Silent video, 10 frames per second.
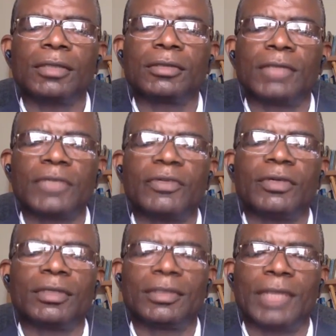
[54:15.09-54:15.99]
Just
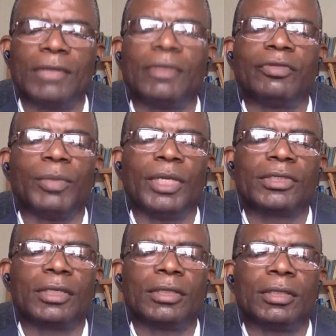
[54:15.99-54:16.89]
for general
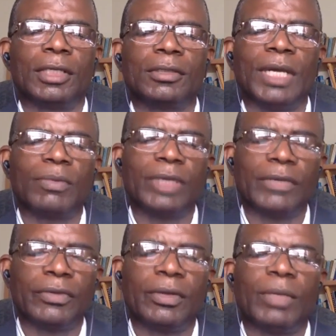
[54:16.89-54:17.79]
information, Dr. Mark
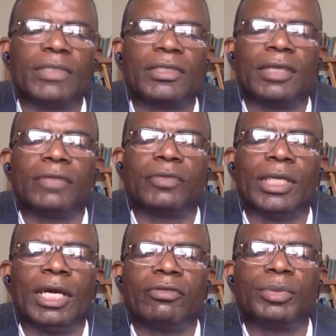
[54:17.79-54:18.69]
Bradford and myself,
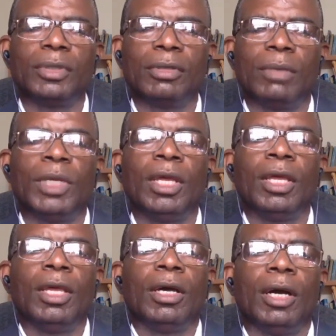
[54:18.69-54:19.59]
we have a program
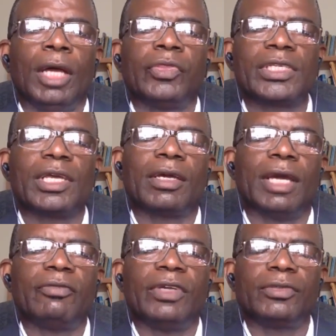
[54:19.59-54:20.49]
on
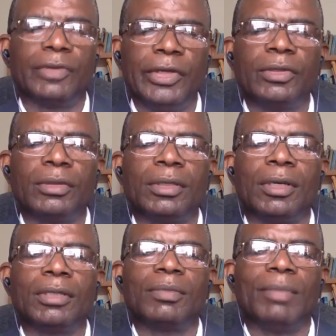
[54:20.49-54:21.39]
Second Advent Radio
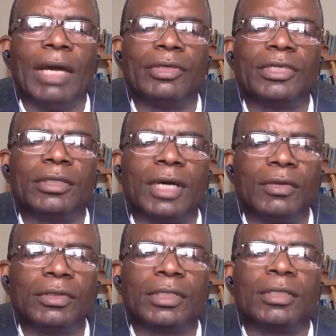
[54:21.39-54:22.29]
called Marriage
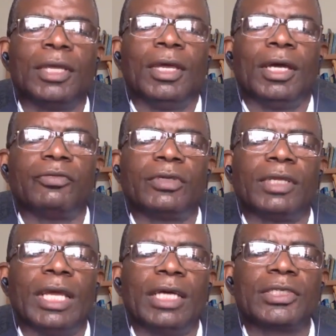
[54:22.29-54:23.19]
Encounter. And for
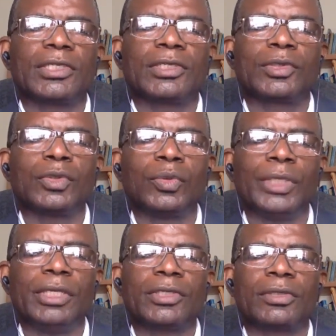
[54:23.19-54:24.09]
the last 2
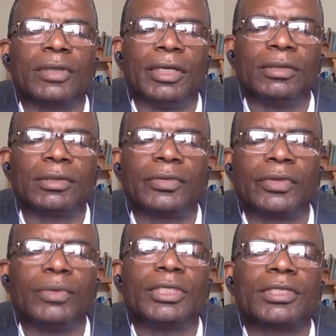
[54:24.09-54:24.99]
weeks, going into
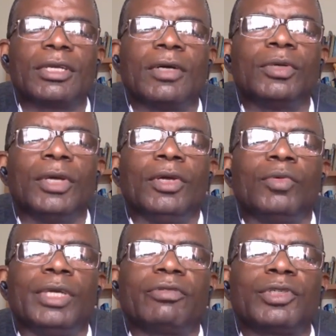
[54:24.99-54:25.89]
3 weeks now,
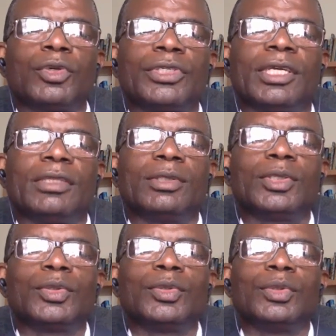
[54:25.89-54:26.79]
we have chosen
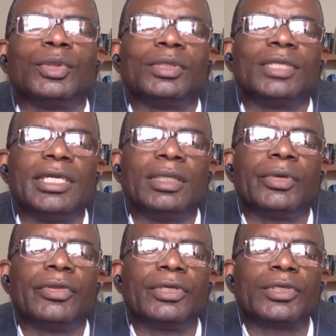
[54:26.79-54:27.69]
to deal
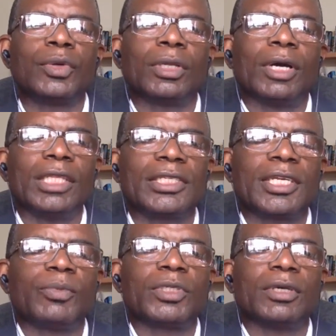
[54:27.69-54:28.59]
with this whole
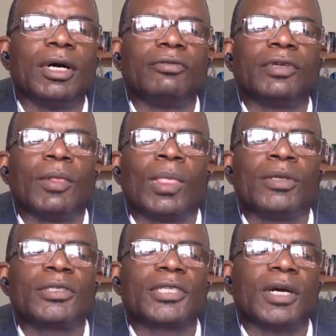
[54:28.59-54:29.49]
concept of
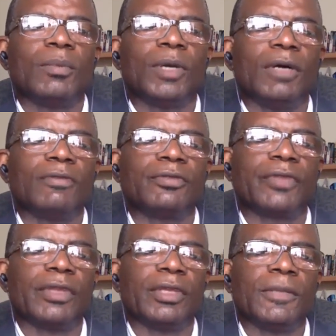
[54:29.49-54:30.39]
some
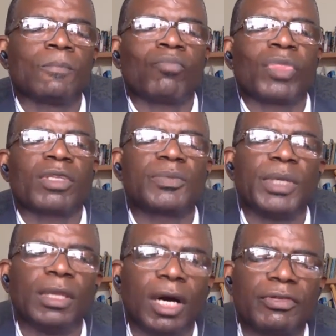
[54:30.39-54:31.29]
of the
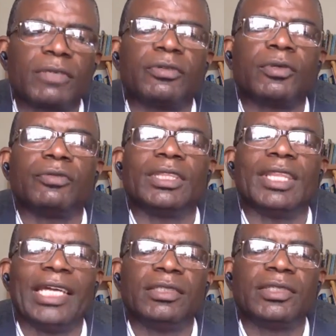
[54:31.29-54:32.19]
spin-offs of
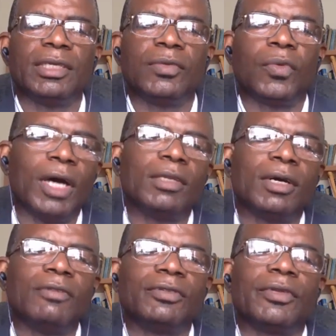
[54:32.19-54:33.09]
COVID-19. One
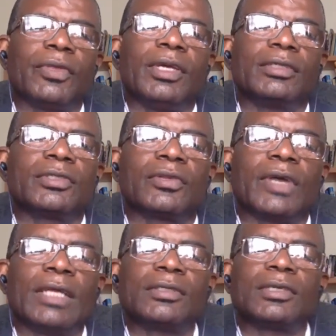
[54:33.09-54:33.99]
of the things
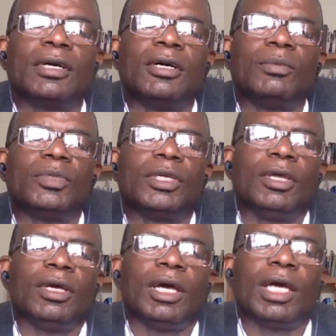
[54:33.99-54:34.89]
that
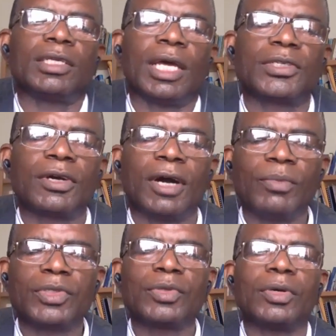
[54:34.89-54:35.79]
has
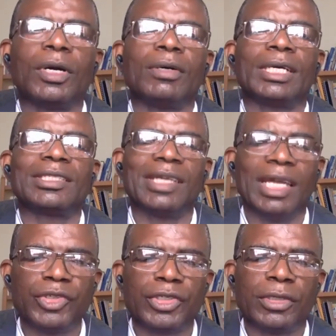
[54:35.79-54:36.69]
come to our
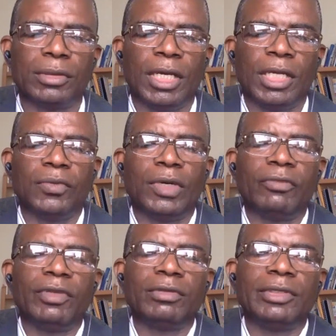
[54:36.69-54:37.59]
attention, and
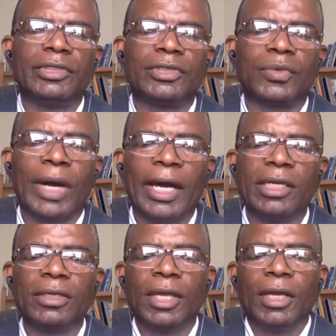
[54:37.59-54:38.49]
one of the reasons
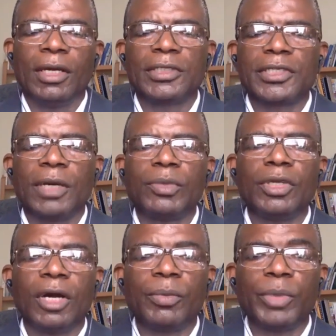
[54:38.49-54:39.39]
why some
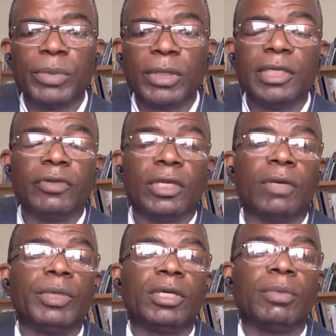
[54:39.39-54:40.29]
young people even
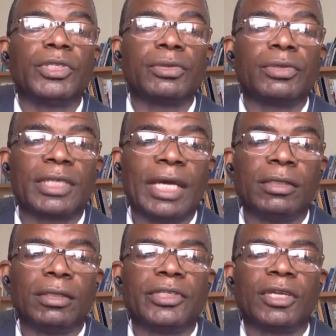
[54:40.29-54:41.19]
are becoming
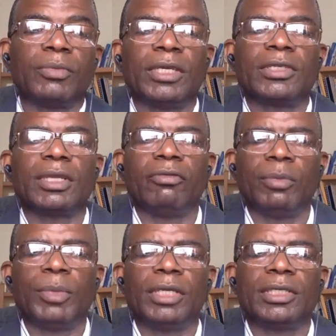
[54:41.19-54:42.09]
suicidal is that because now
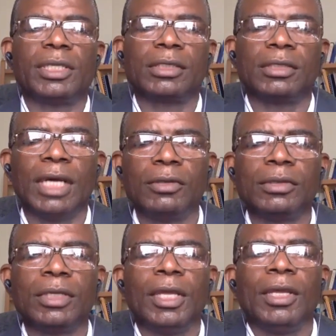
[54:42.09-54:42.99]
everybody's locked
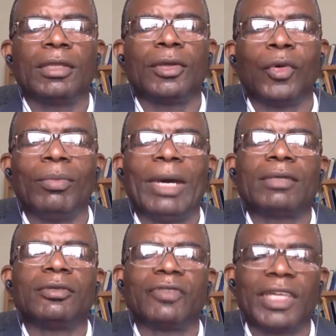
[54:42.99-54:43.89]
down, the whole
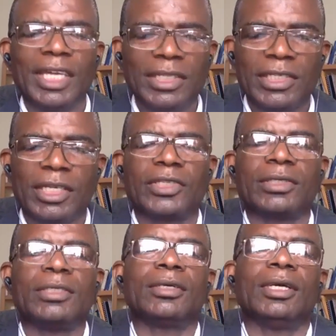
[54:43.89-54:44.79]
matter of
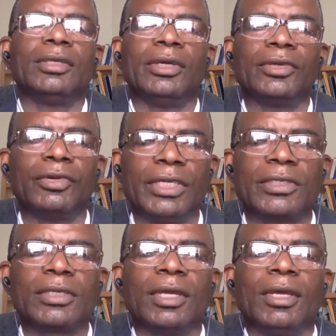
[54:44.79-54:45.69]
incest is on the increase.